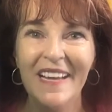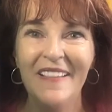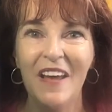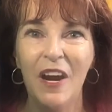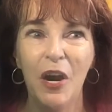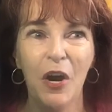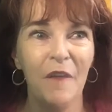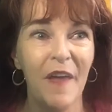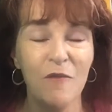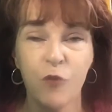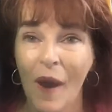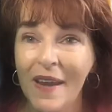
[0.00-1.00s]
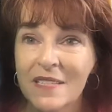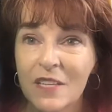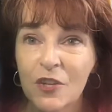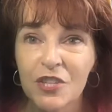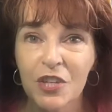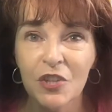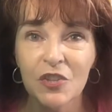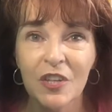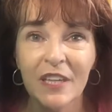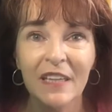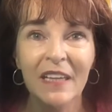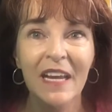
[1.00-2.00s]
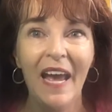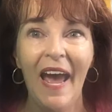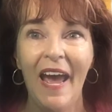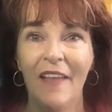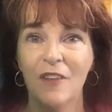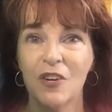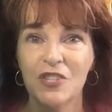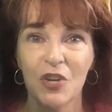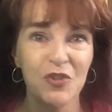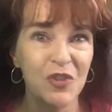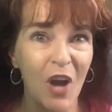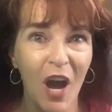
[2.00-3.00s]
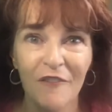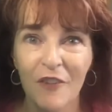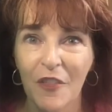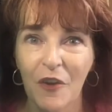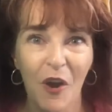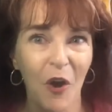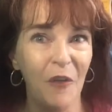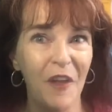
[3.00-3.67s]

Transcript: They've raised their children, and their children are off on their own.